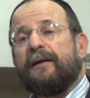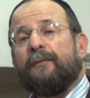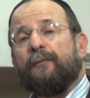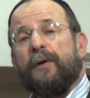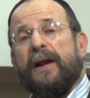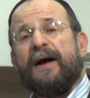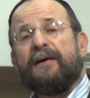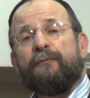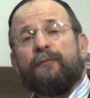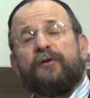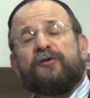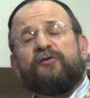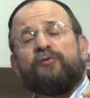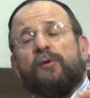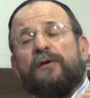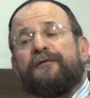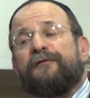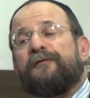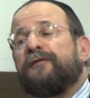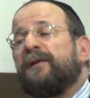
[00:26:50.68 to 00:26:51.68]
we're, not, we're
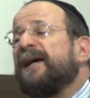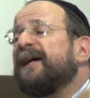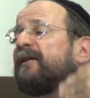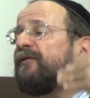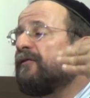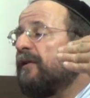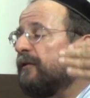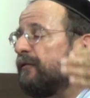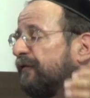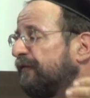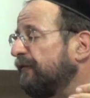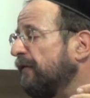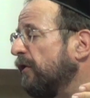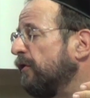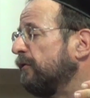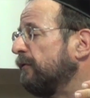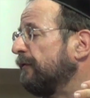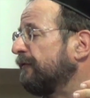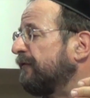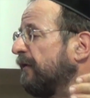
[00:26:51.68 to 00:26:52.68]
to afflict our
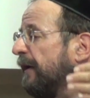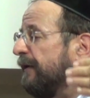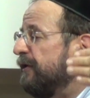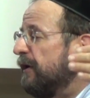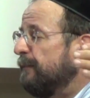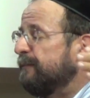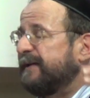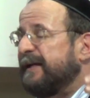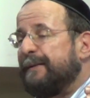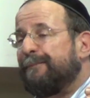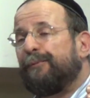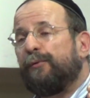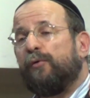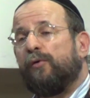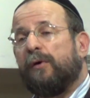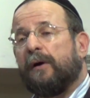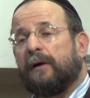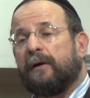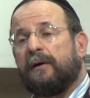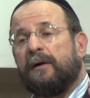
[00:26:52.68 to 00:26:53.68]
souls on Yom
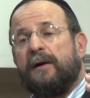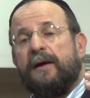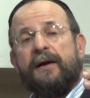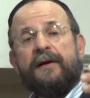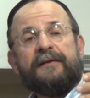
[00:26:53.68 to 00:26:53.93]
Kippur.